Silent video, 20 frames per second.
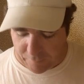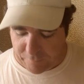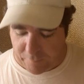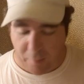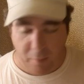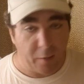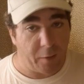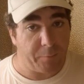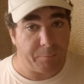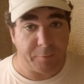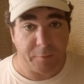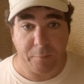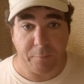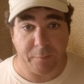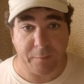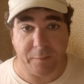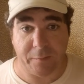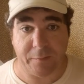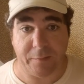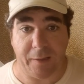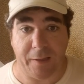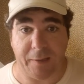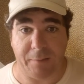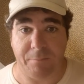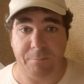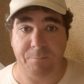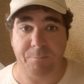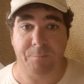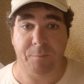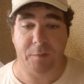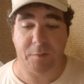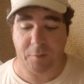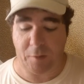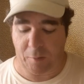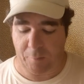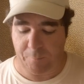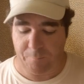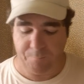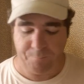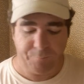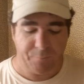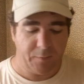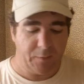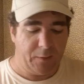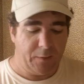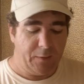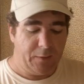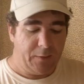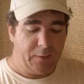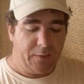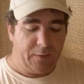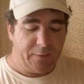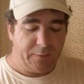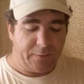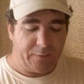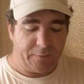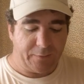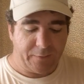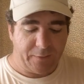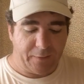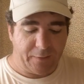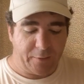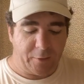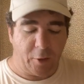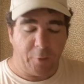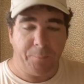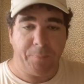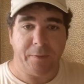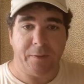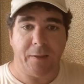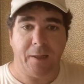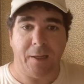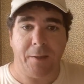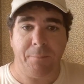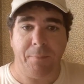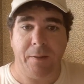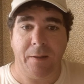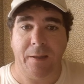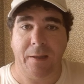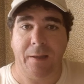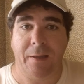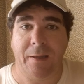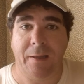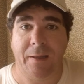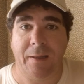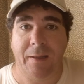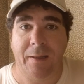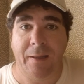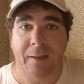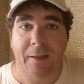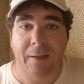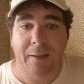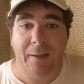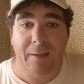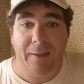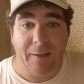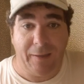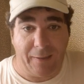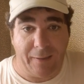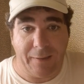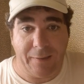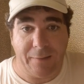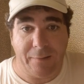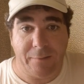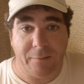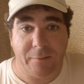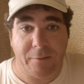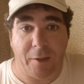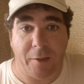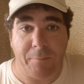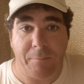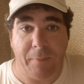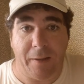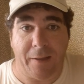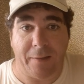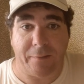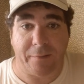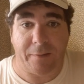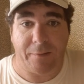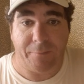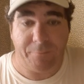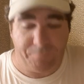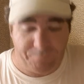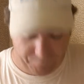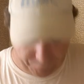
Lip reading: not all blue is the same. So let's get it opened up and then start masking.